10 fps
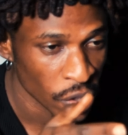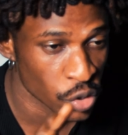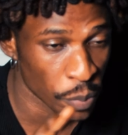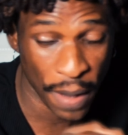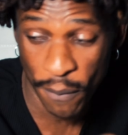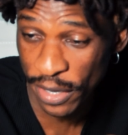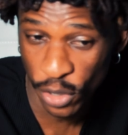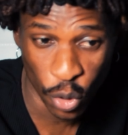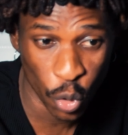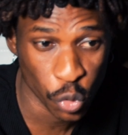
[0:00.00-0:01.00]
power
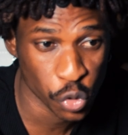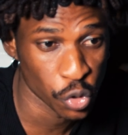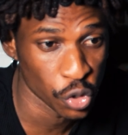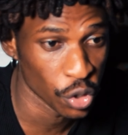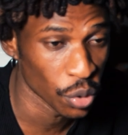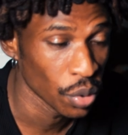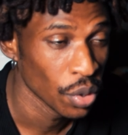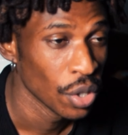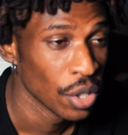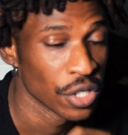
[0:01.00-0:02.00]
your whole studio.
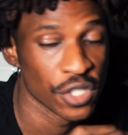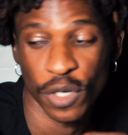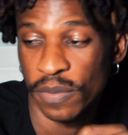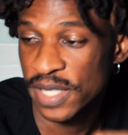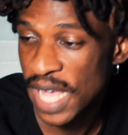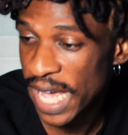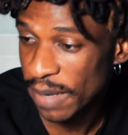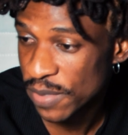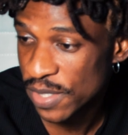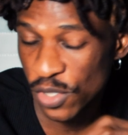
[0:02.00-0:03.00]

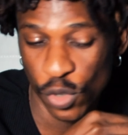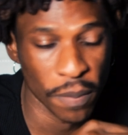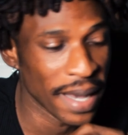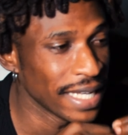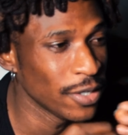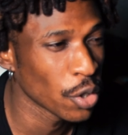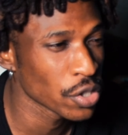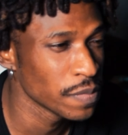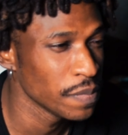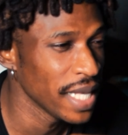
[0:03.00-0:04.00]
Sometimes you might
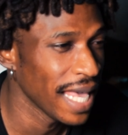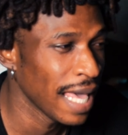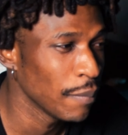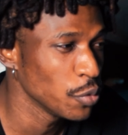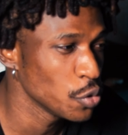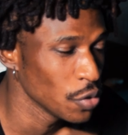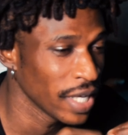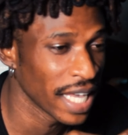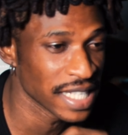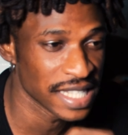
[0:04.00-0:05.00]
not be able to
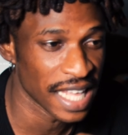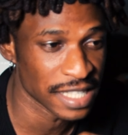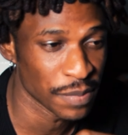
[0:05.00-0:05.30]
get that,